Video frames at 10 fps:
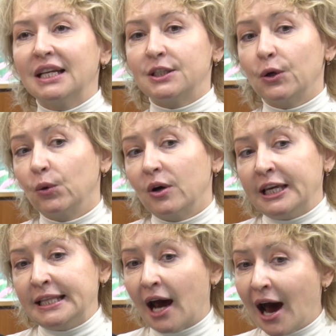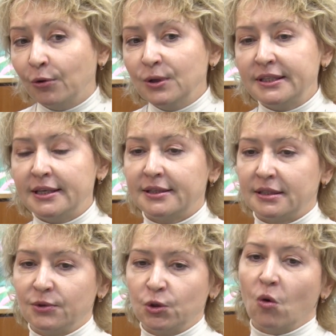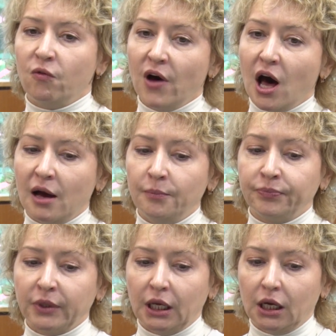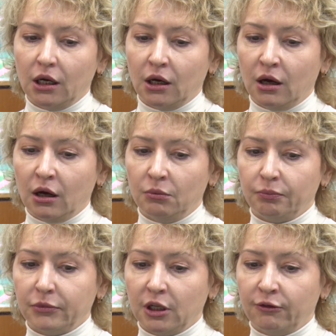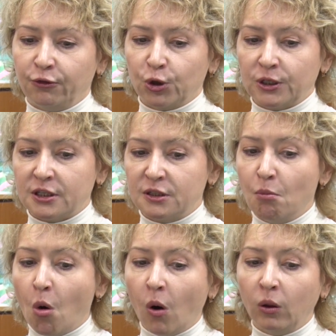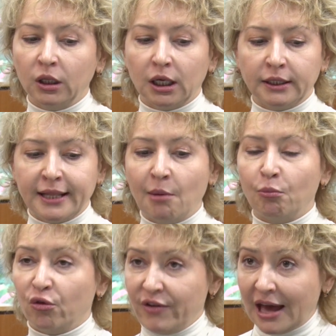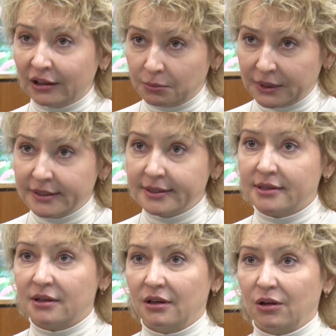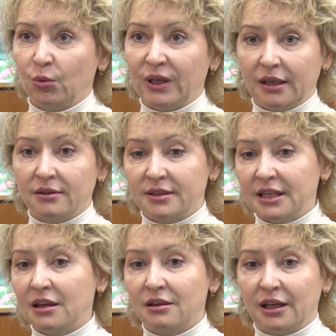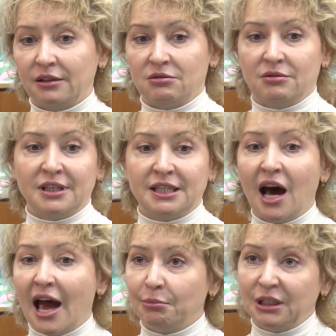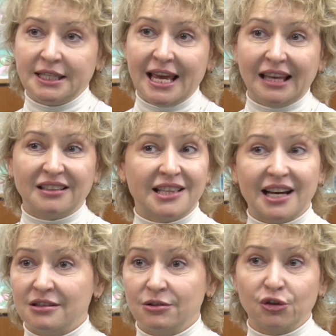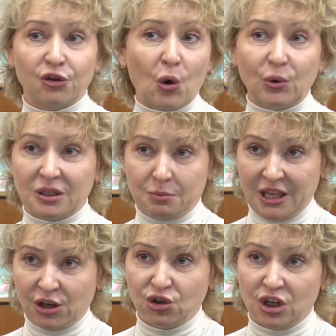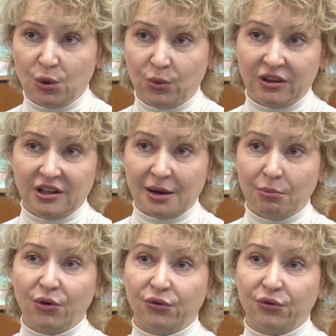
So in our system so far, for the small number of elements, we can see that the time it takes doesn't grow exponentially with the number